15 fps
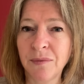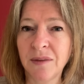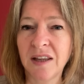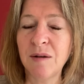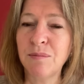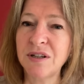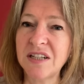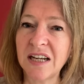
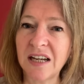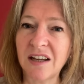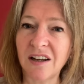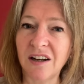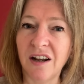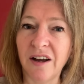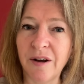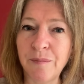in
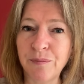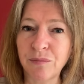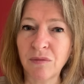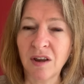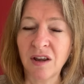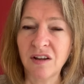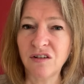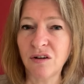particular,
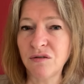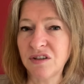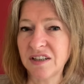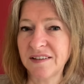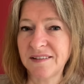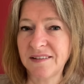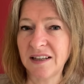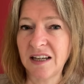
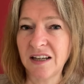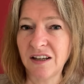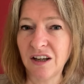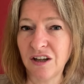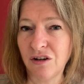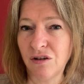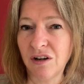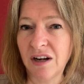
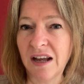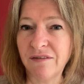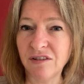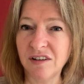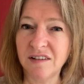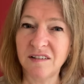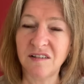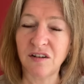noticing your
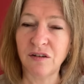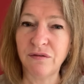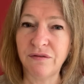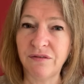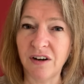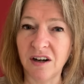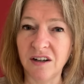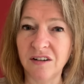levels of
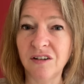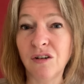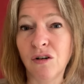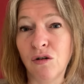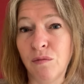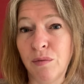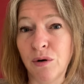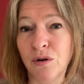fun
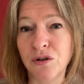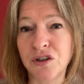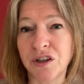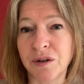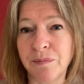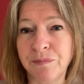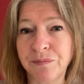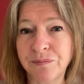or
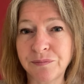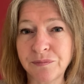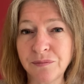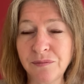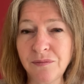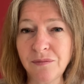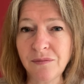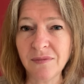boredom.
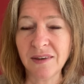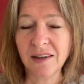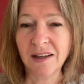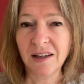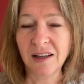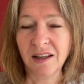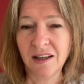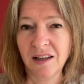
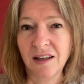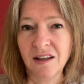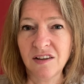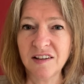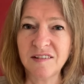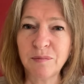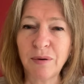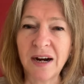
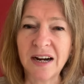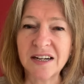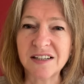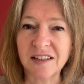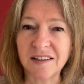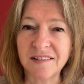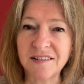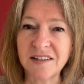This
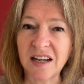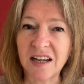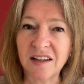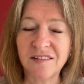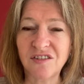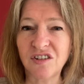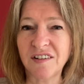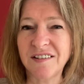practice
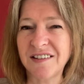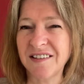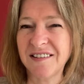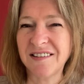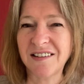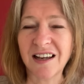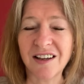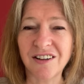takes just a
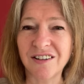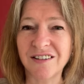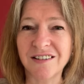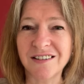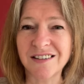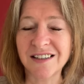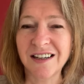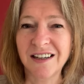
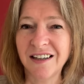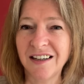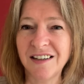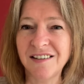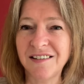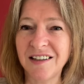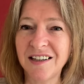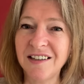second.
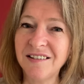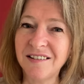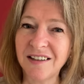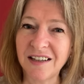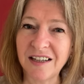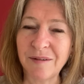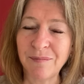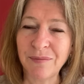It's
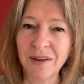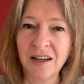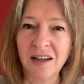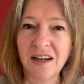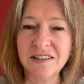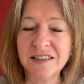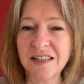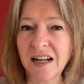easy,
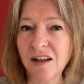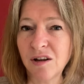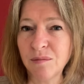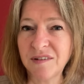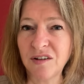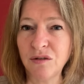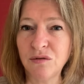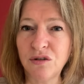and it
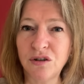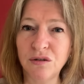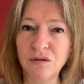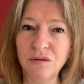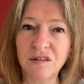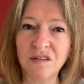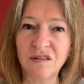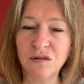helps you
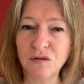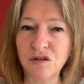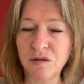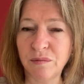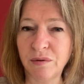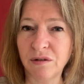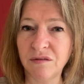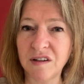choose a
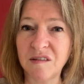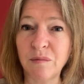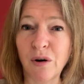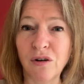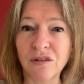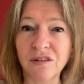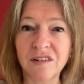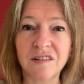suitable
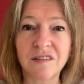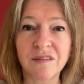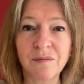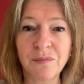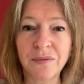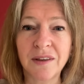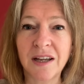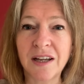response.
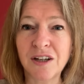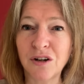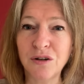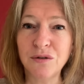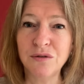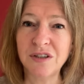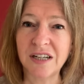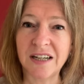
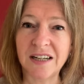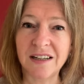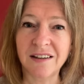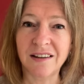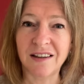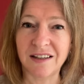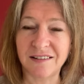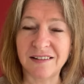
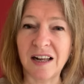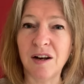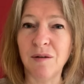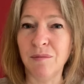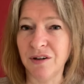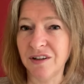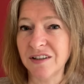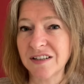Including this
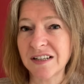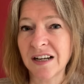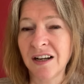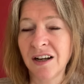element,